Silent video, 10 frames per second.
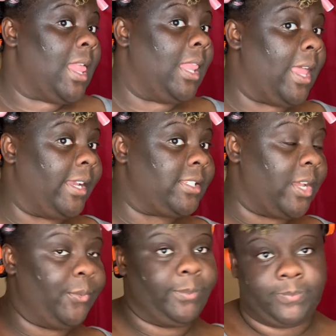like oh,
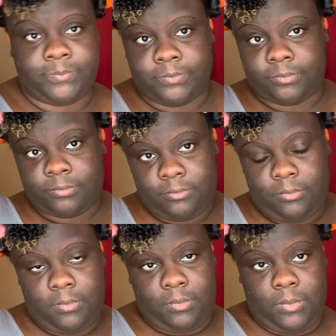so.
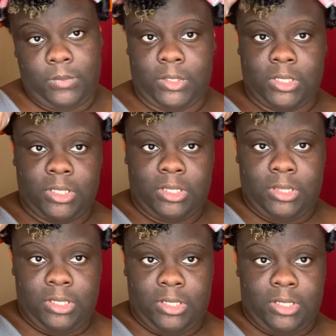
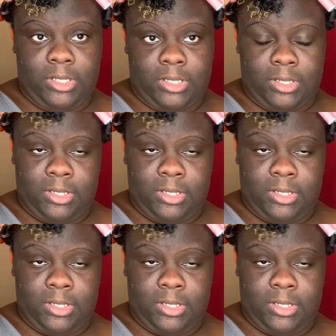And then,